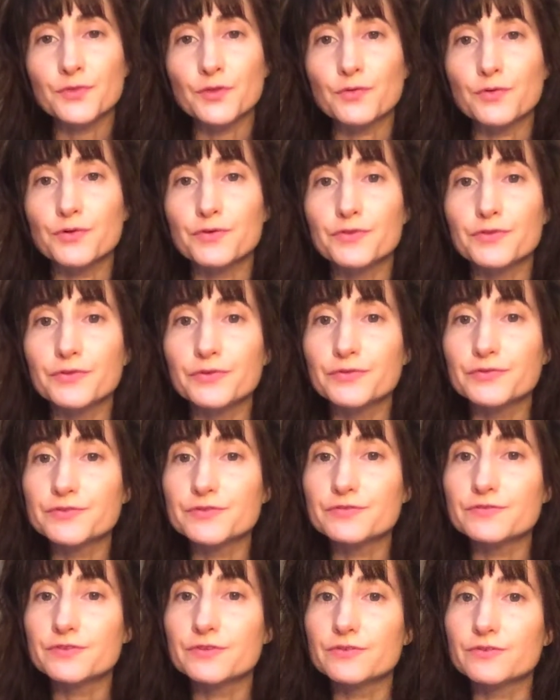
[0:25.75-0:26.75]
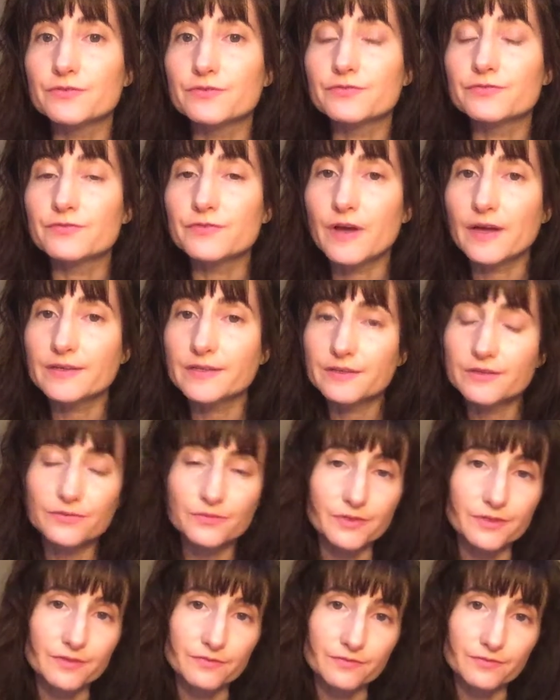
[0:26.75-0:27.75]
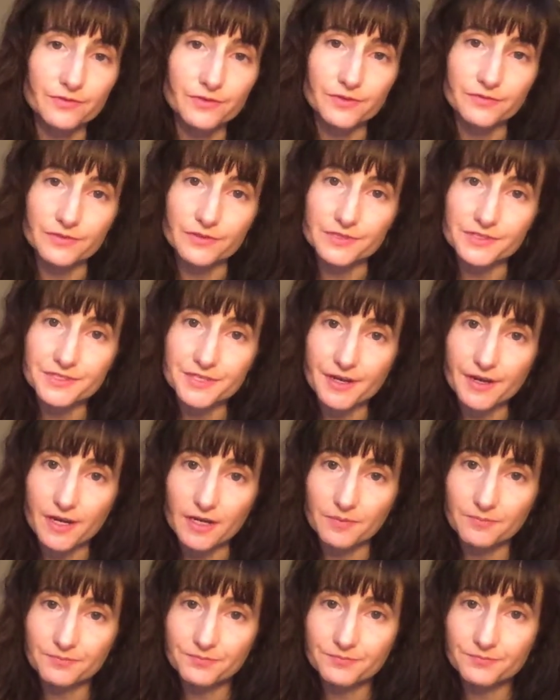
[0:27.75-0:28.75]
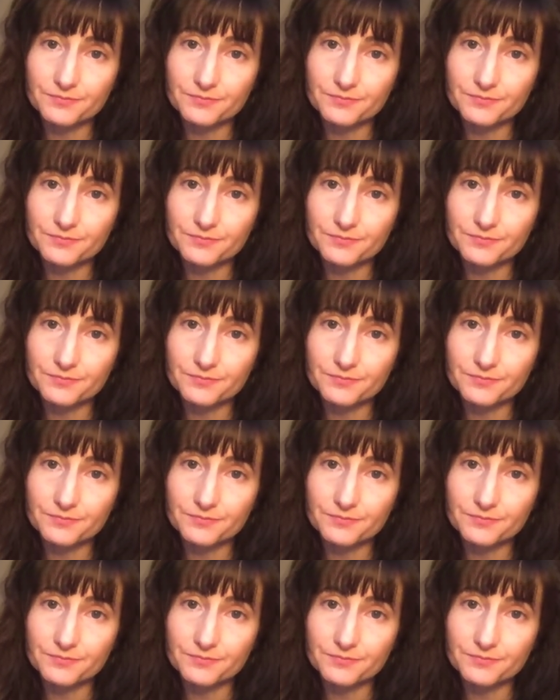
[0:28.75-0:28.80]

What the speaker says: or those of you finding your rhythm for the first time.